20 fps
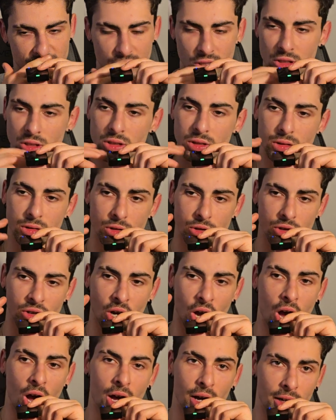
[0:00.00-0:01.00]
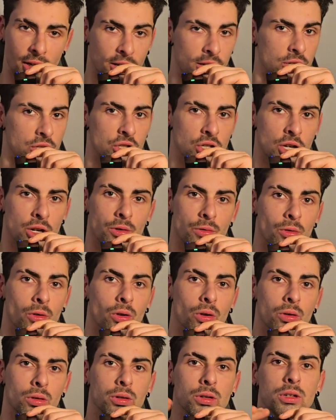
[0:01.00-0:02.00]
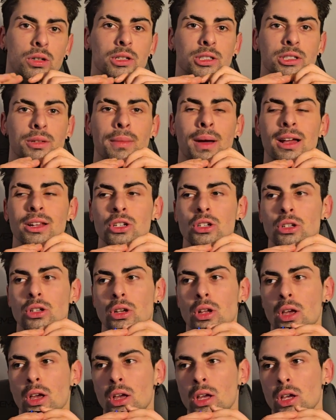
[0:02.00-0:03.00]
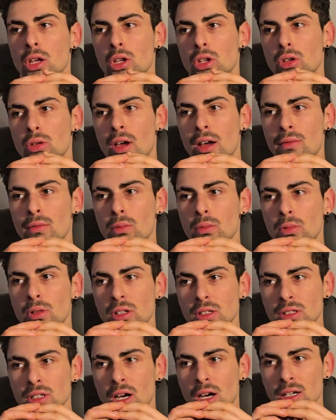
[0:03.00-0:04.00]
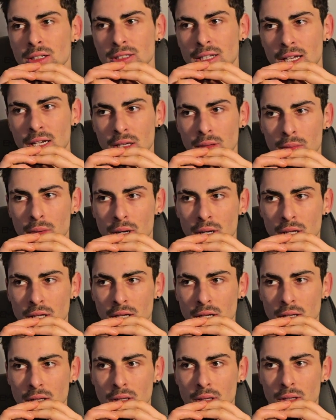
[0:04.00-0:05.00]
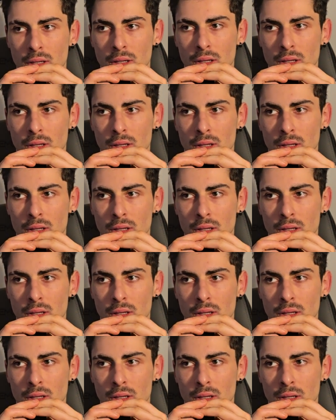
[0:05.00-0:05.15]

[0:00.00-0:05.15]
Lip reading: just talk in general. Because imagine you haven't really talked to anybody.